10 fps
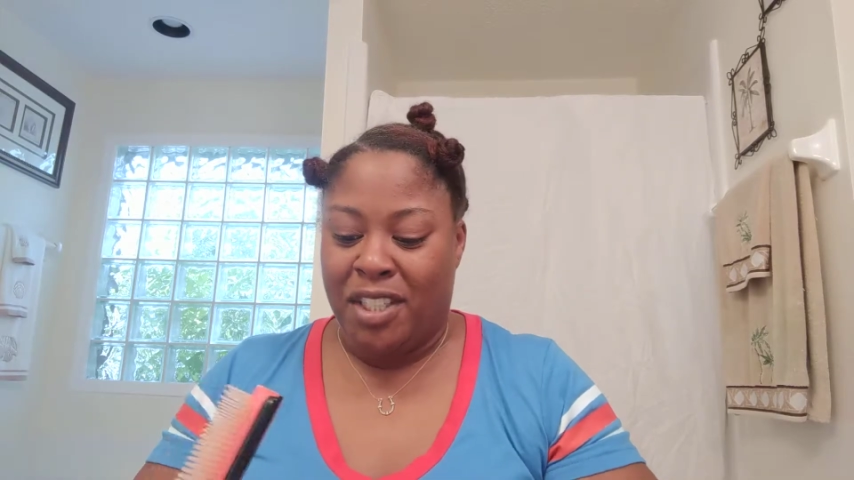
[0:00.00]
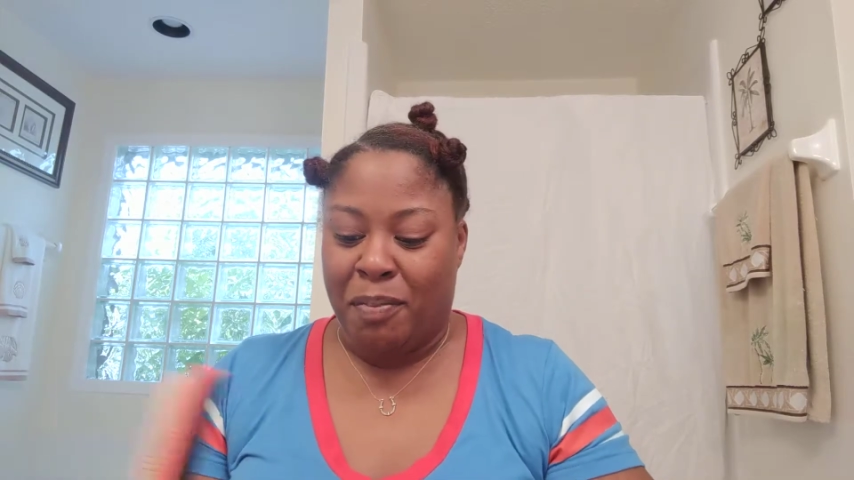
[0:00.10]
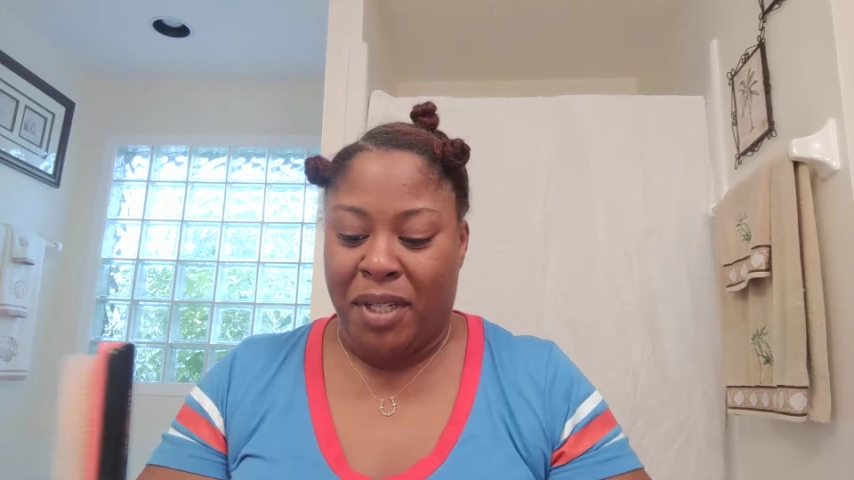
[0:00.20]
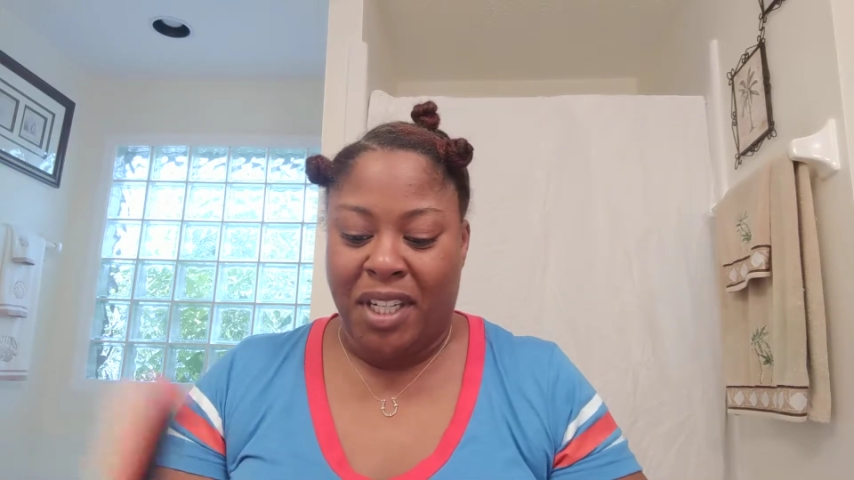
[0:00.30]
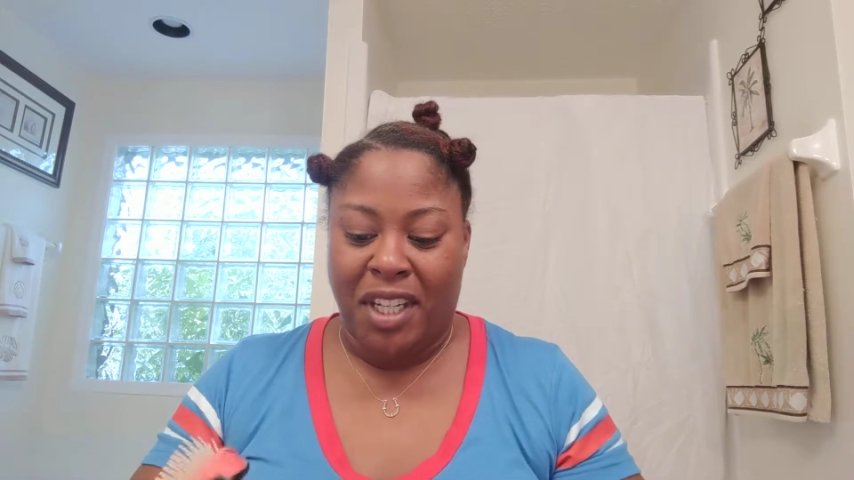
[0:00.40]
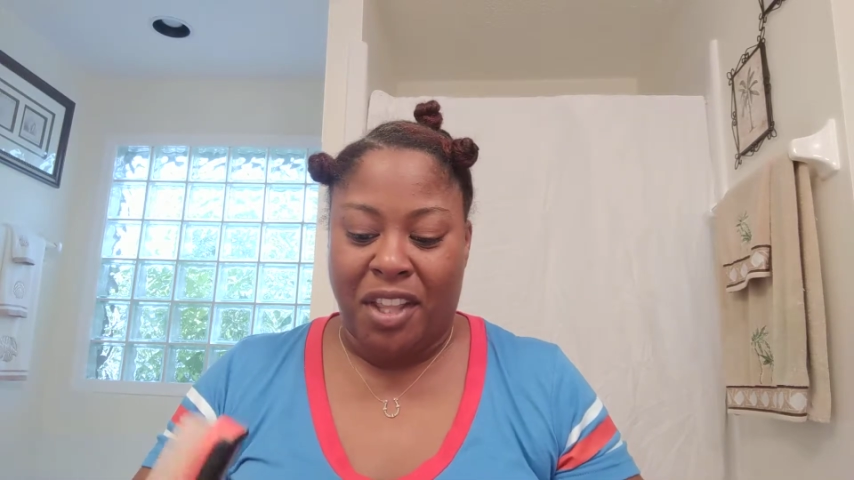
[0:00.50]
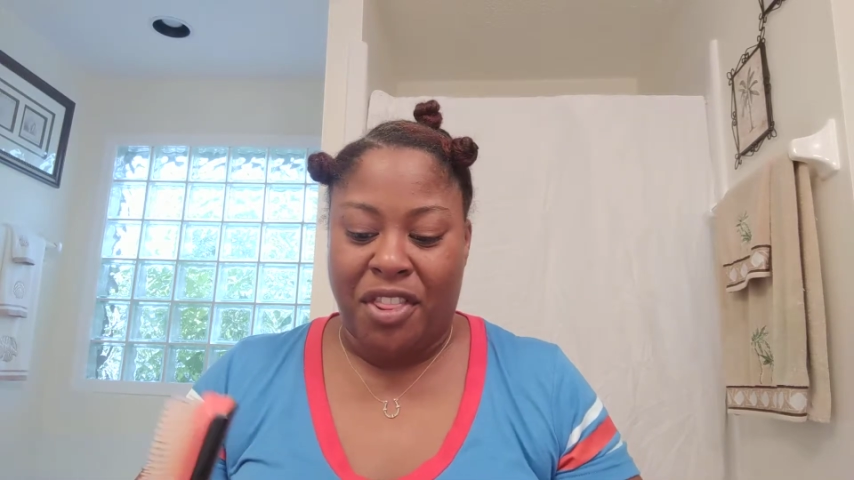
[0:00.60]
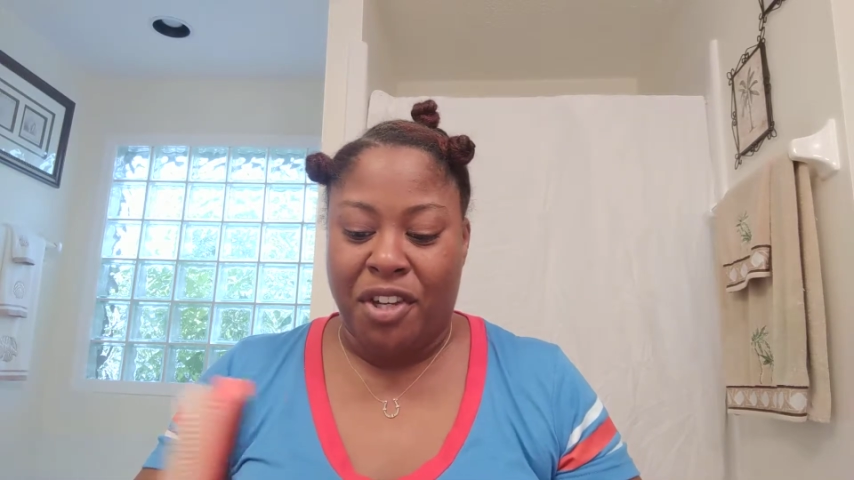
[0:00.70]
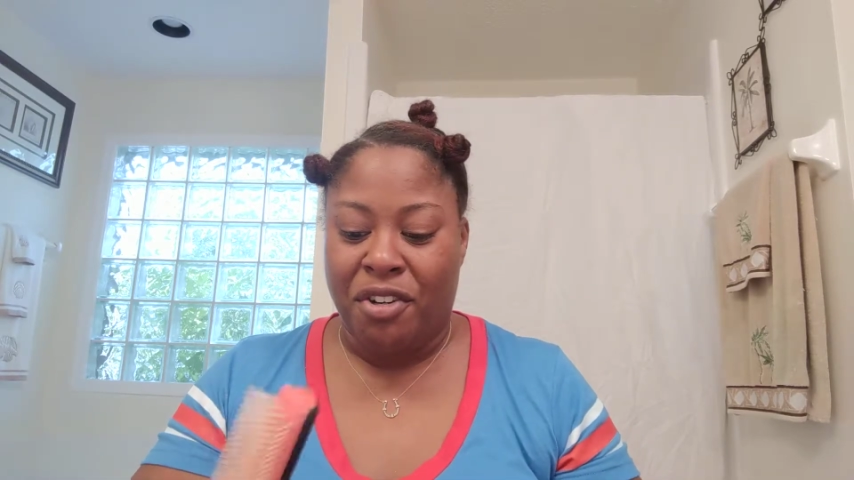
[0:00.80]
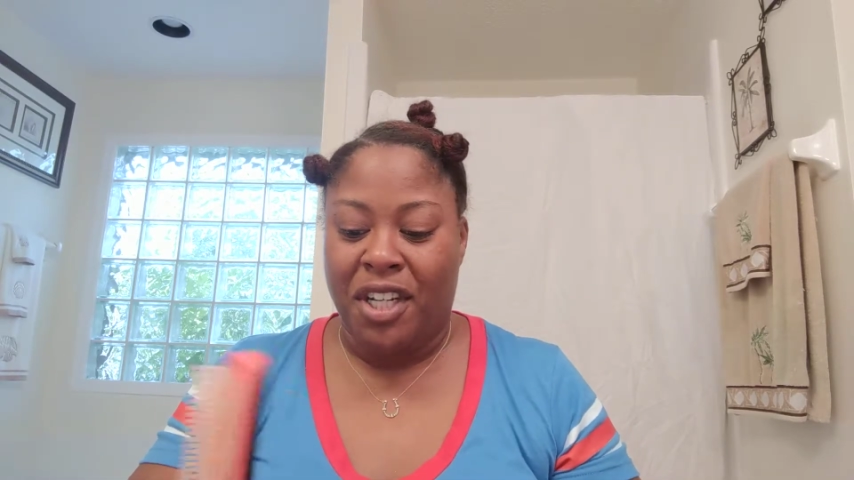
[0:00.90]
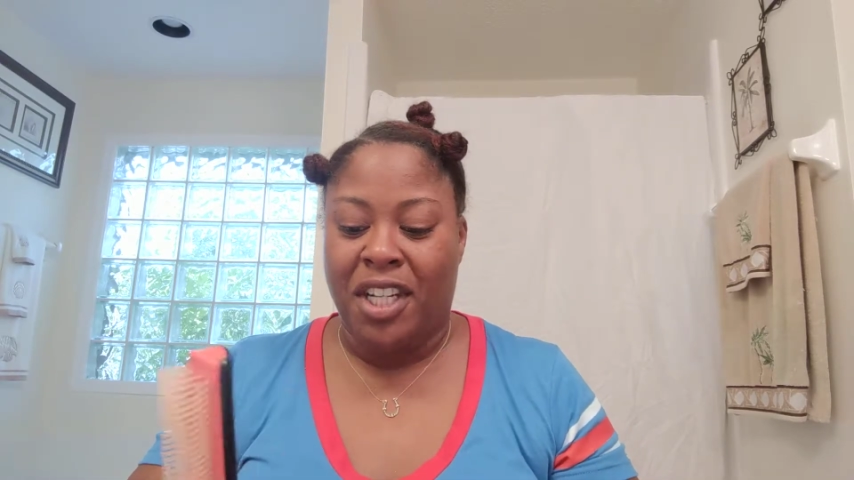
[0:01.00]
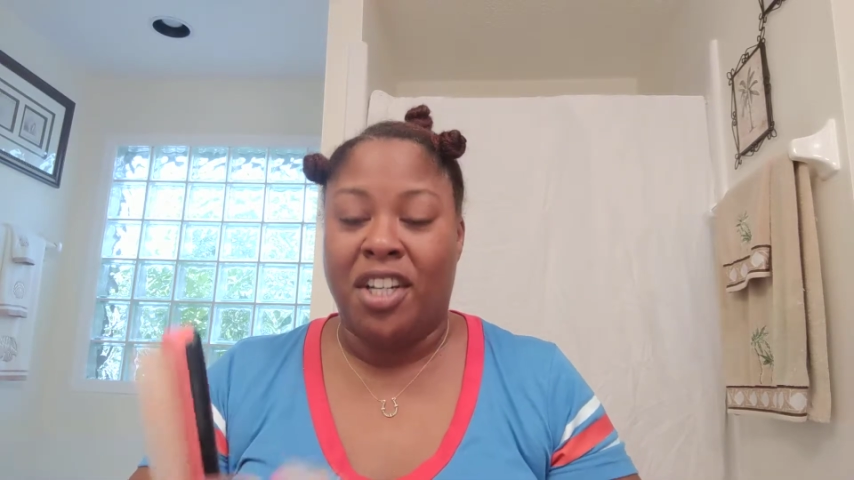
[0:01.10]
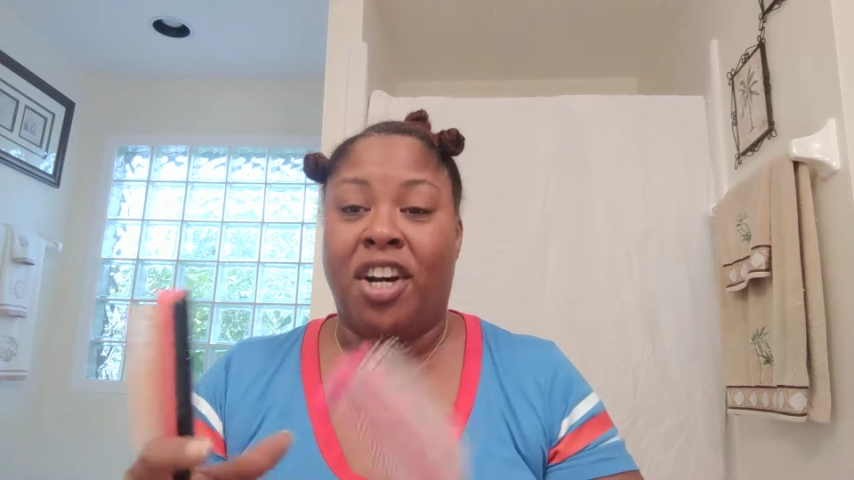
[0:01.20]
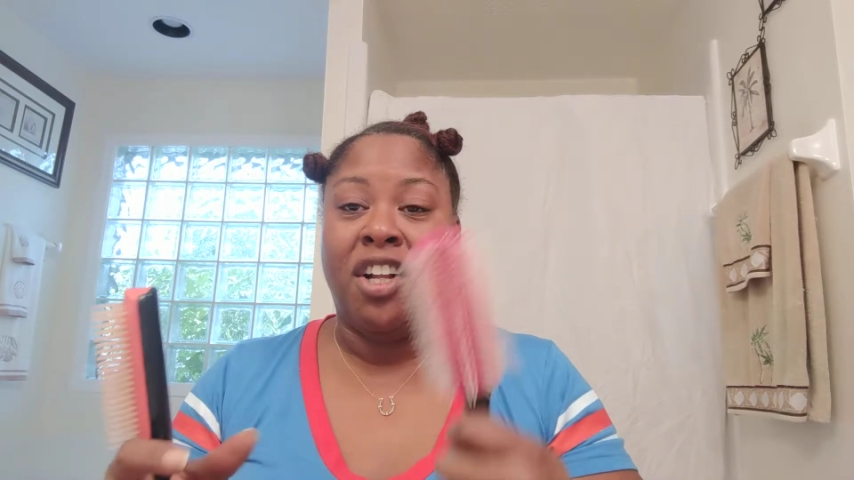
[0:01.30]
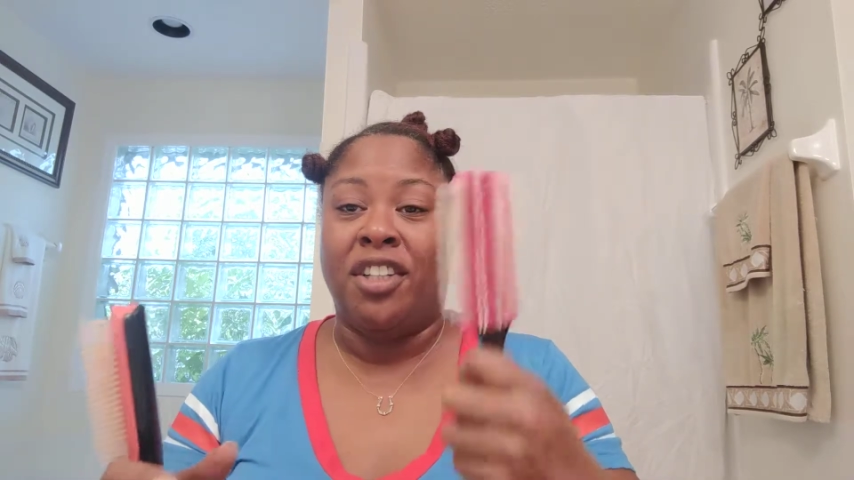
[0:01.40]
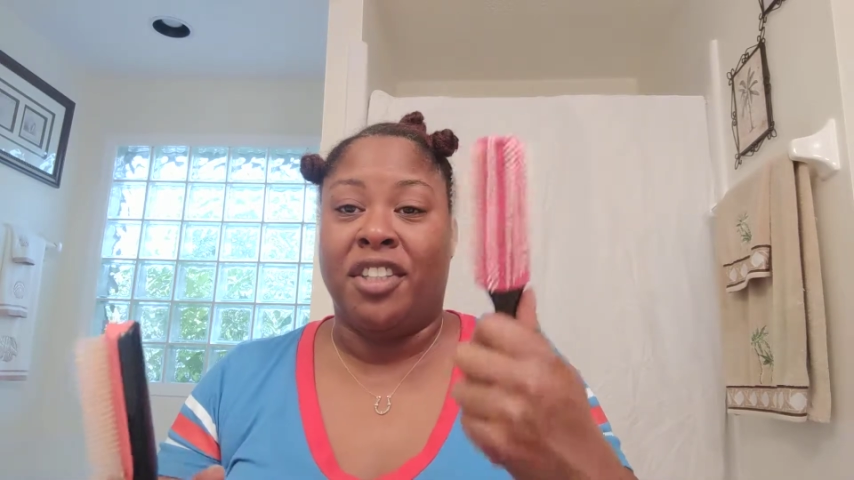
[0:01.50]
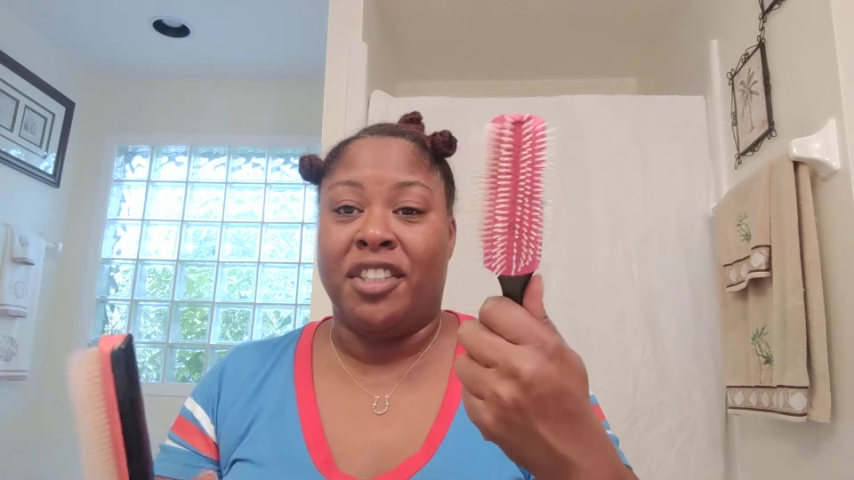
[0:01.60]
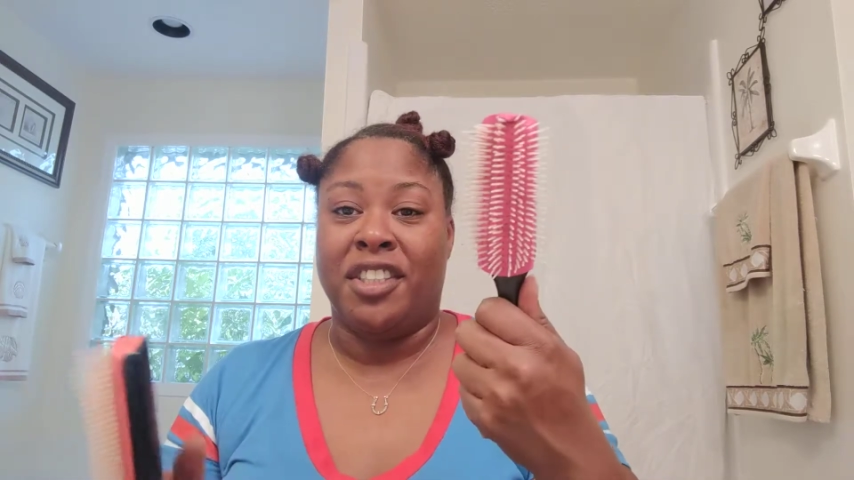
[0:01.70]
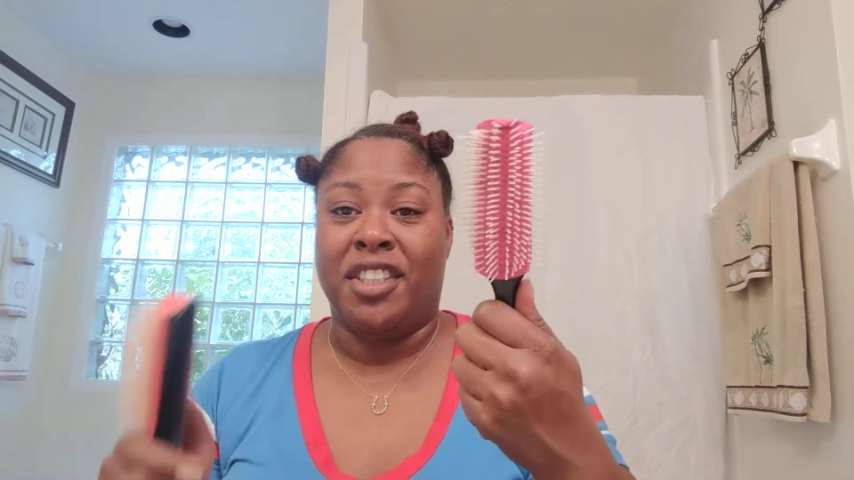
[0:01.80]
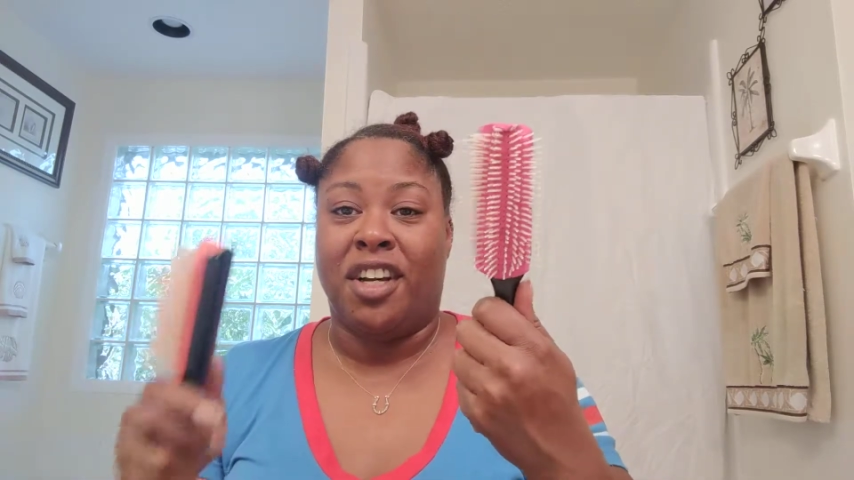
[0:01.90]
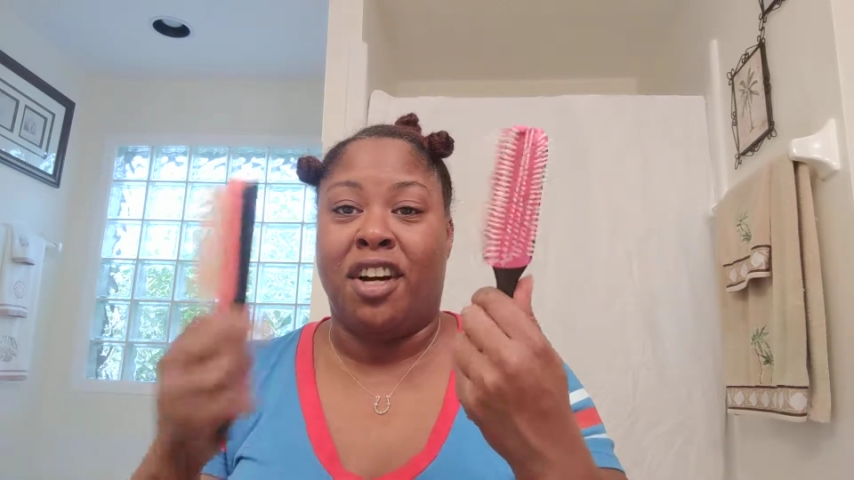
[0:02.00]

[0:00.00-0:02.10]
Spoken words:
spending $30